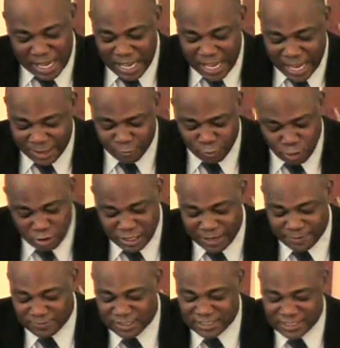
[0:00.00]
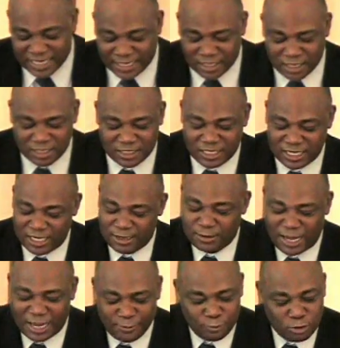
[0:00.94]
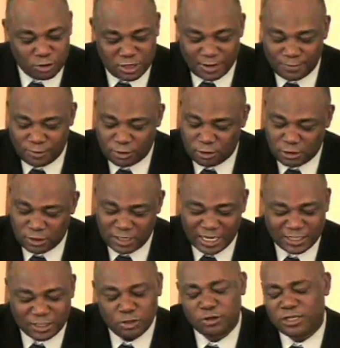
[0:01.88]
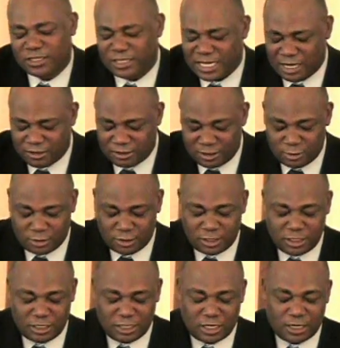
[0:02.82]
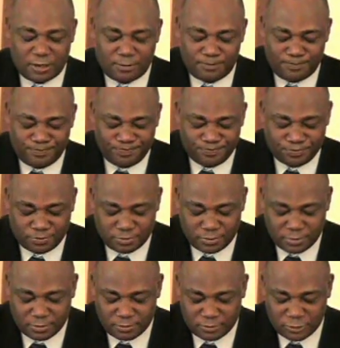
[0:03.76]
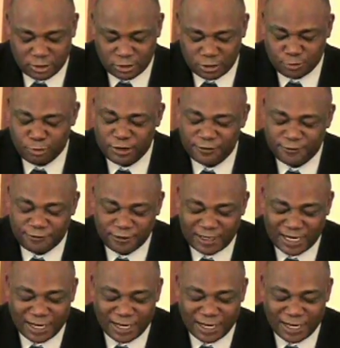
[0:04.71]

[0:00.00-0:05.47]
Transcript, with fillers: I woke up the second day. I woke up early. I took it down in, in um, Springfield.